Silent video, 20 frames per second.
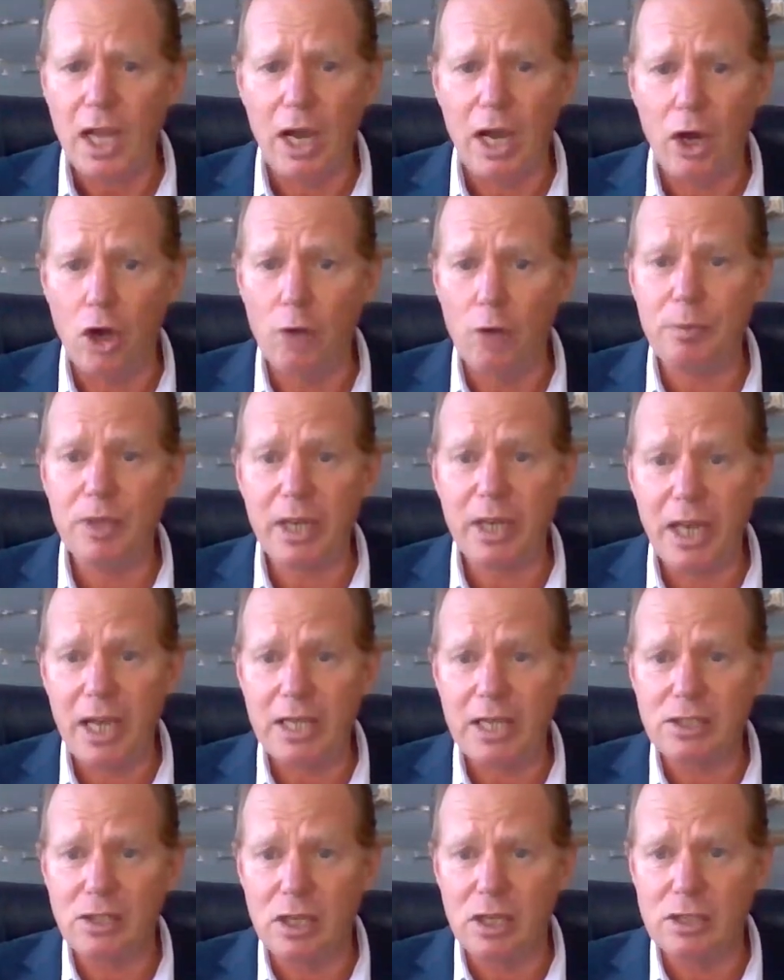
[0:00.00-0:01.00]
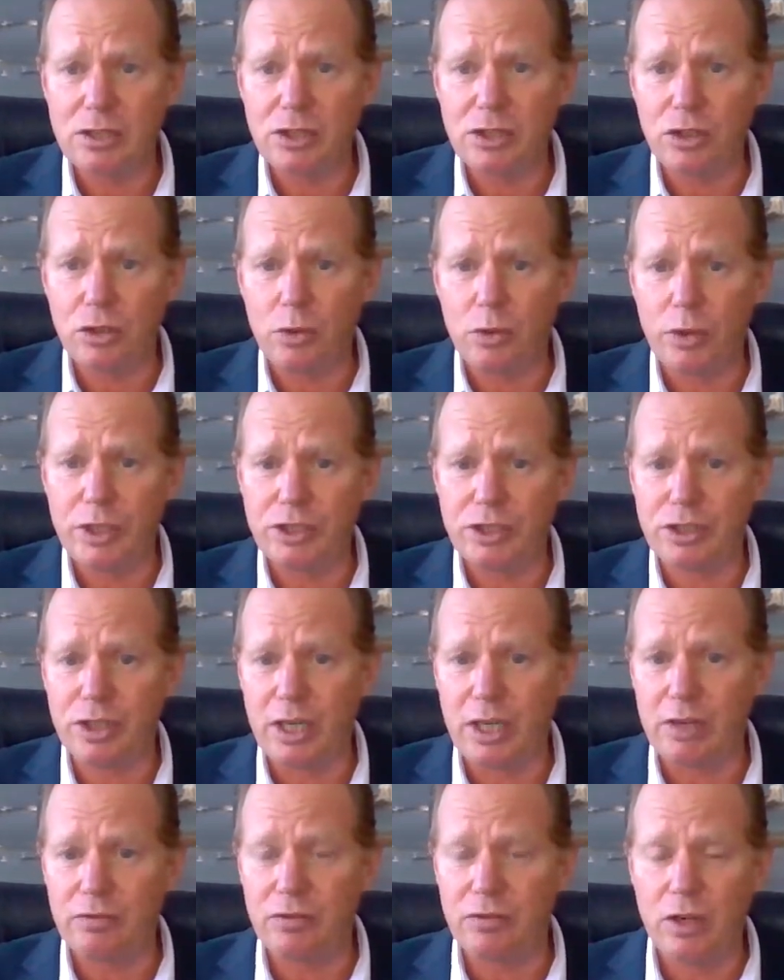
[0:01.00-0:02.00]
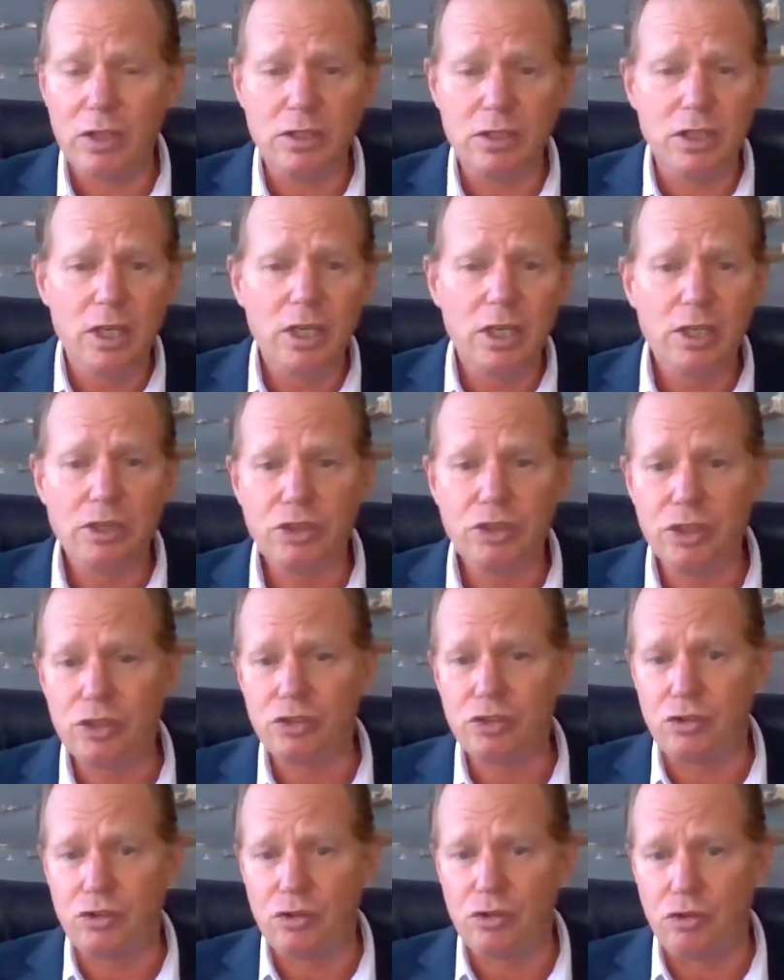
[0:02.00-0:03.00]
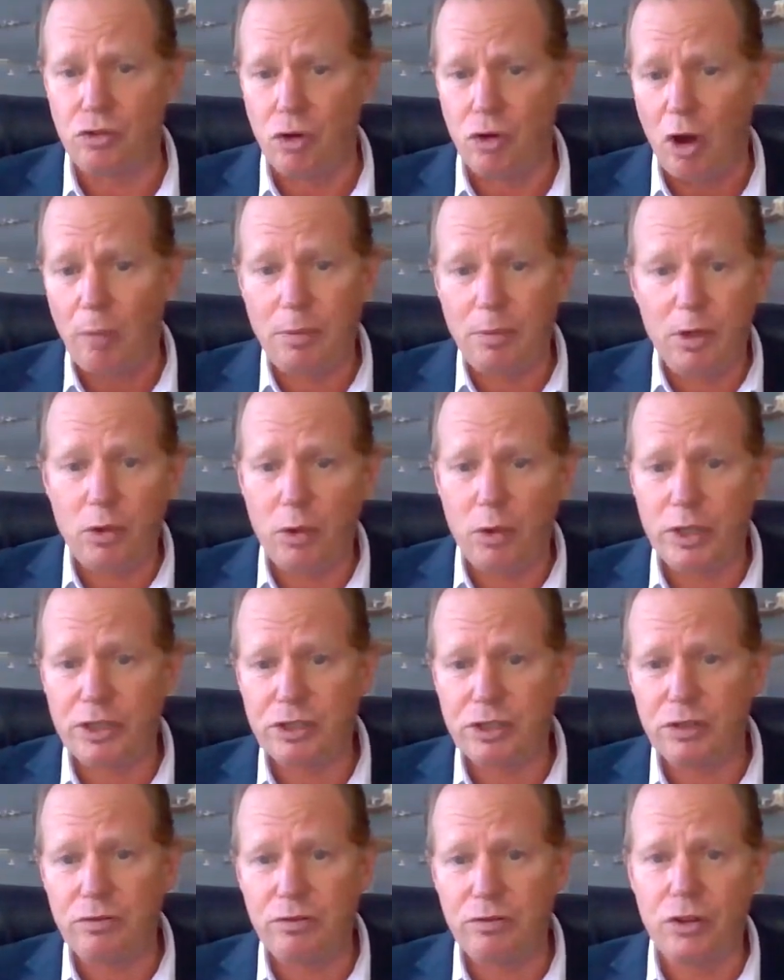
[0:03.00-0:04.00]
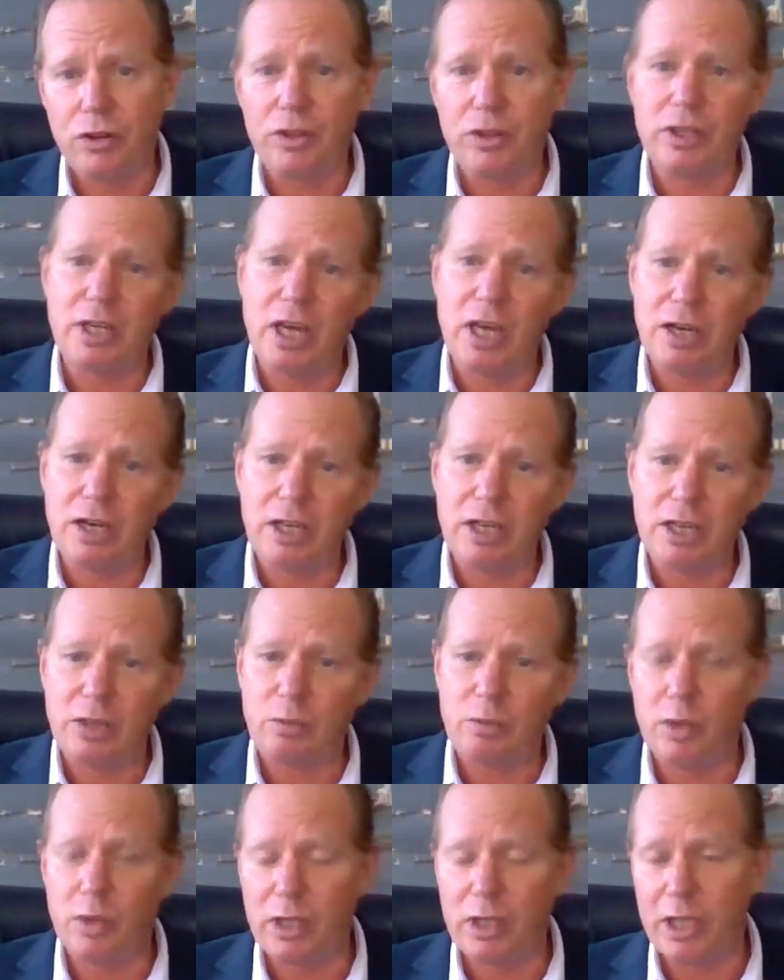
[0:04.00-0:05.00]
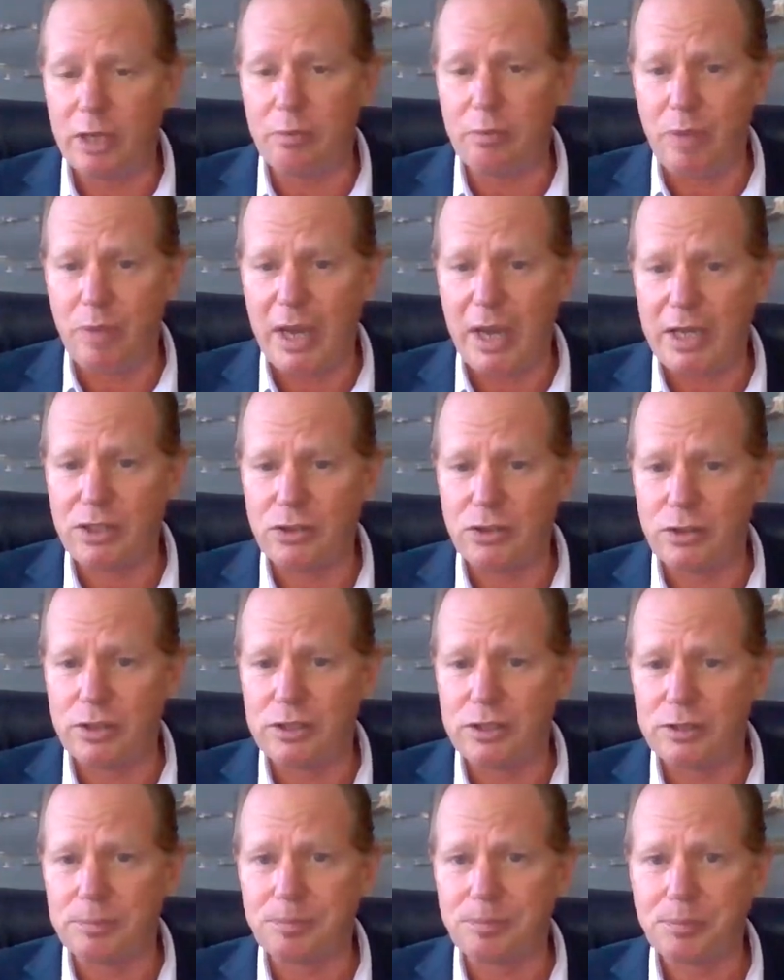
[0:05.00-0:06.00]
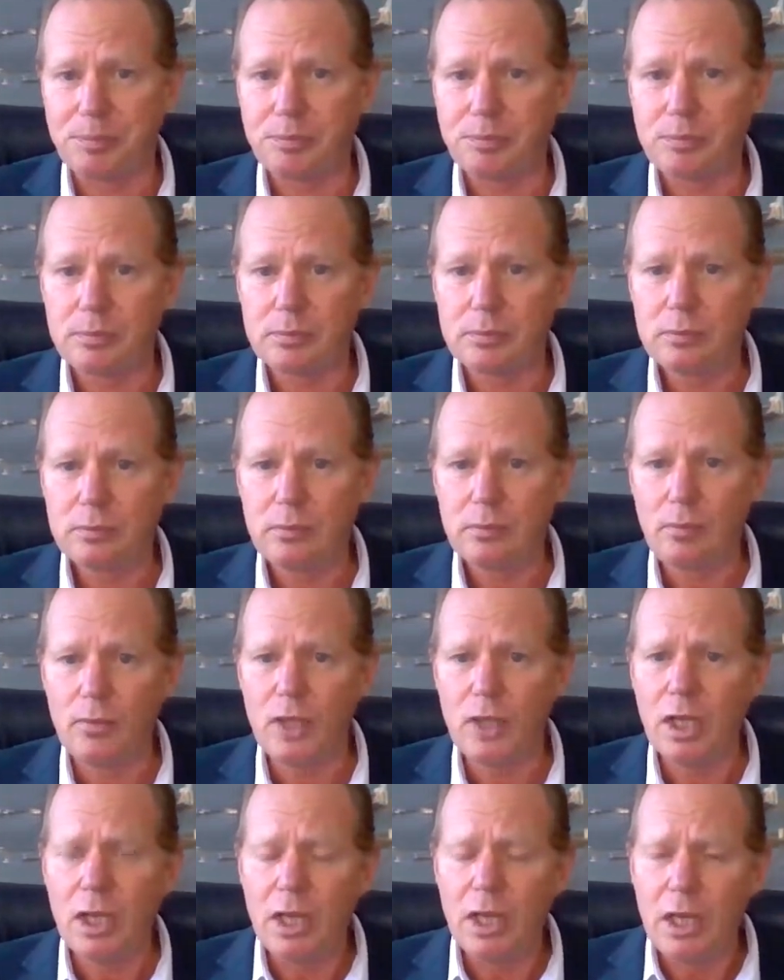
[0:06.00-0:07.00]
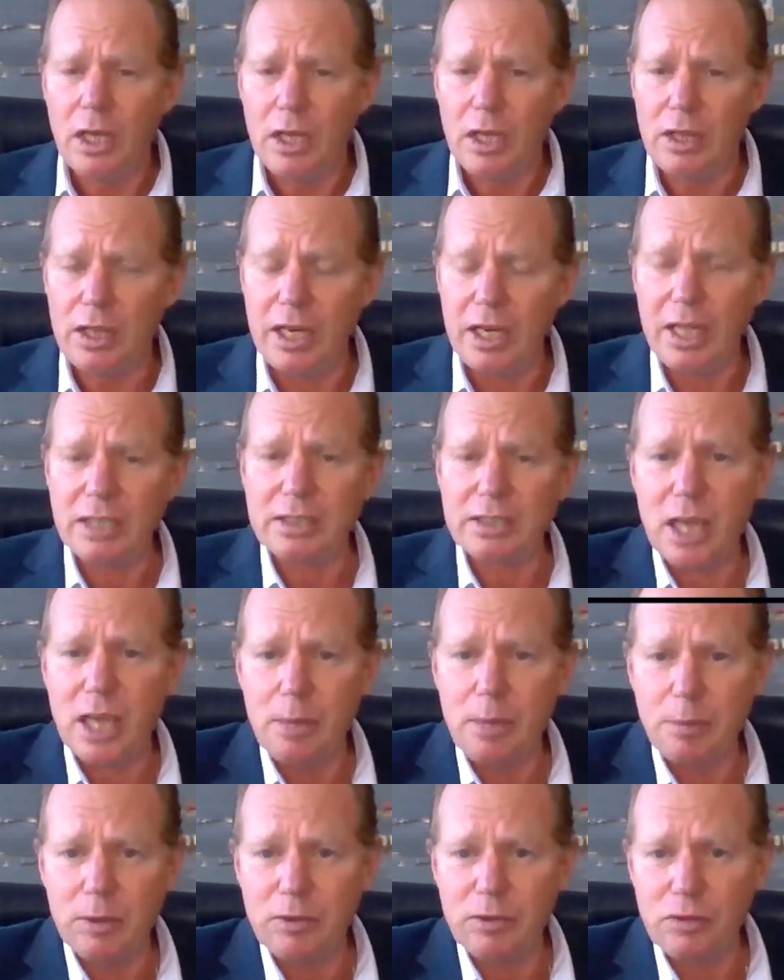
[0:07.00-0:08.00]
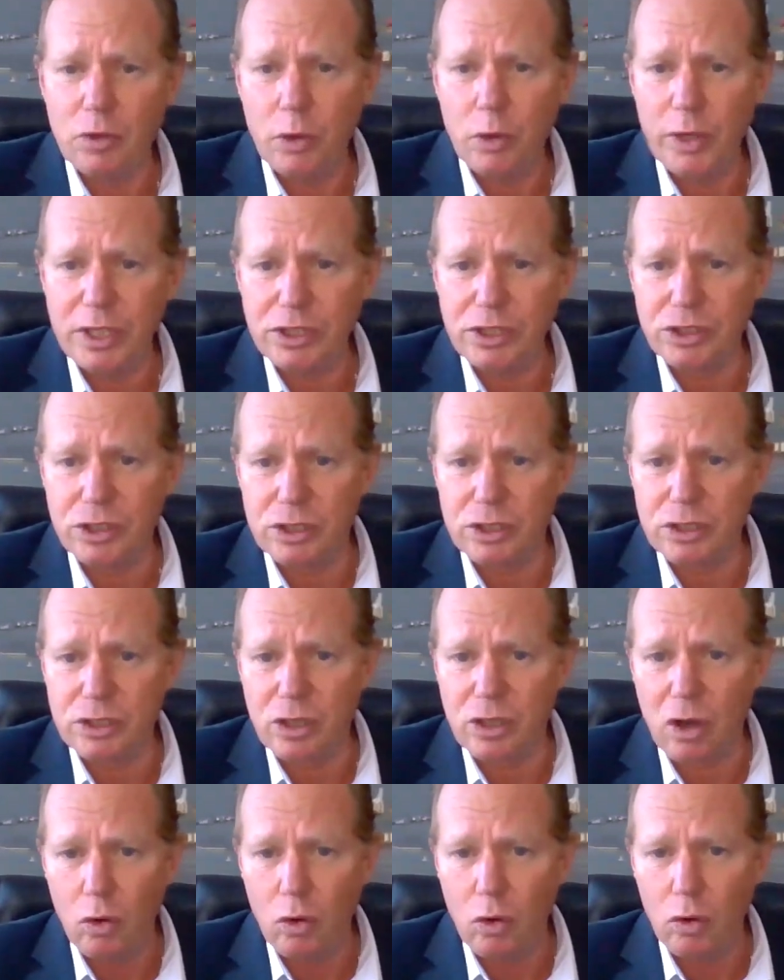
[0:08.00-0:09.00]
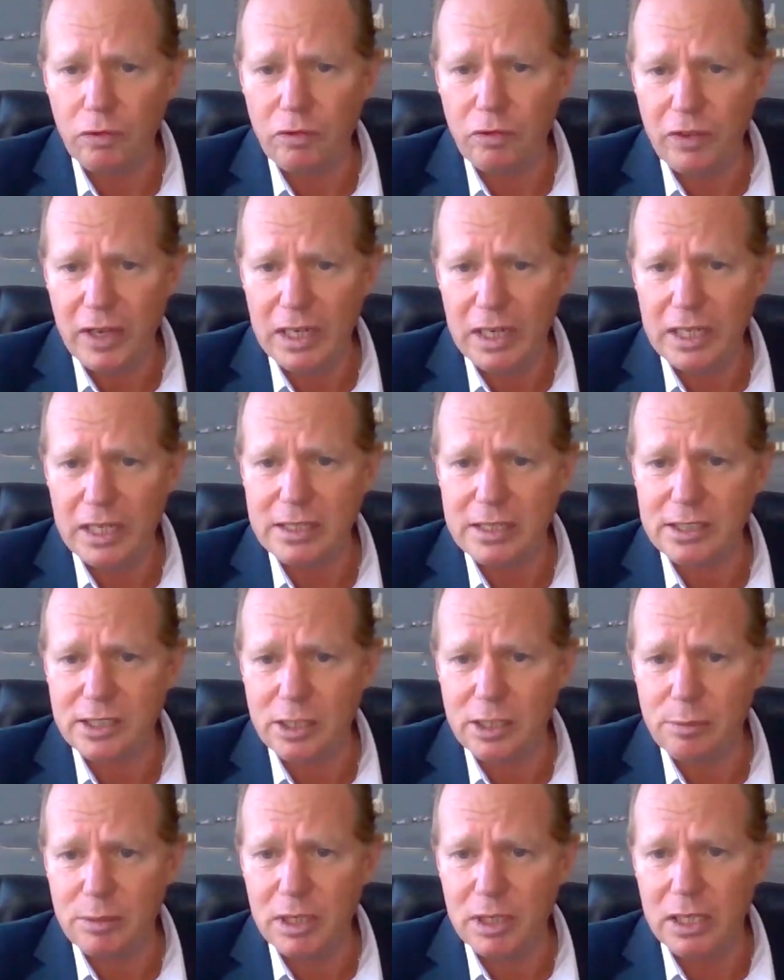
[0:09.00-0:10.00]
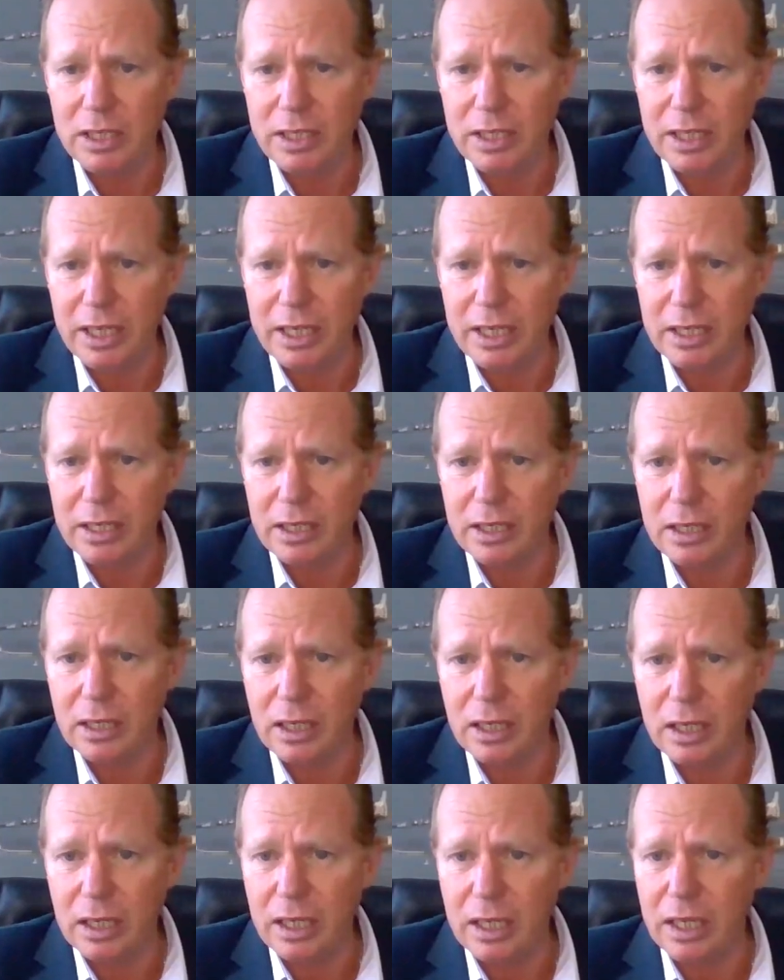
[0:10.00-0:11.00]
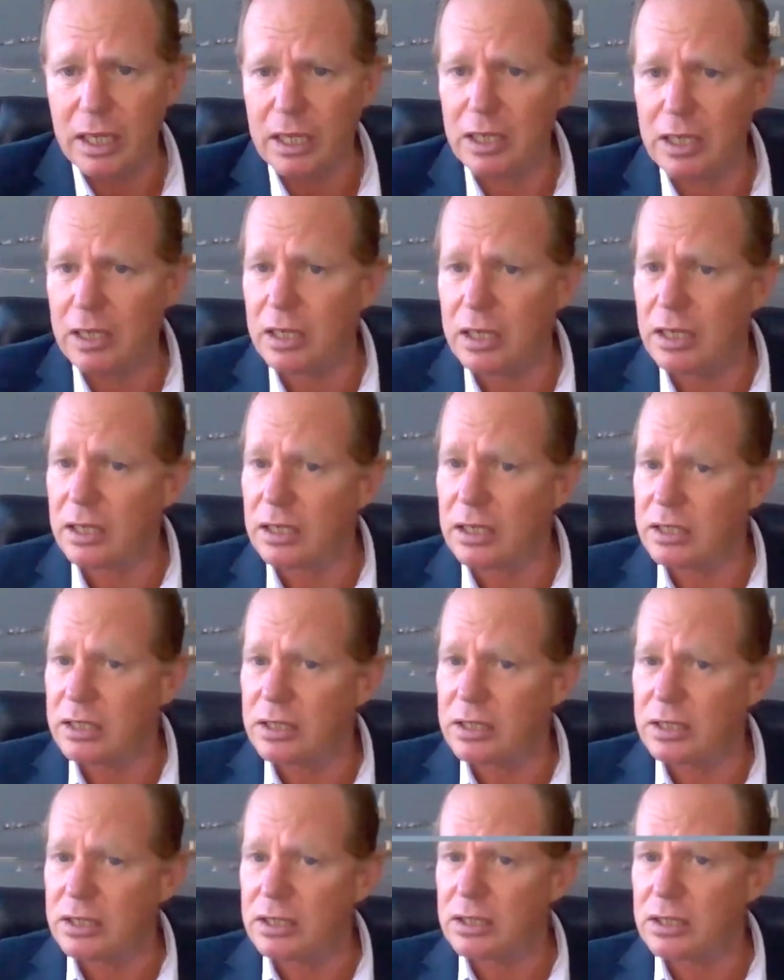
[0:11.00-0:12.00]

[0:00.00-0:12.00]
I hope that has answered your question. If not, just drop a question further down and then we'll get back to it. The next couple of questions are all fairly similar in, in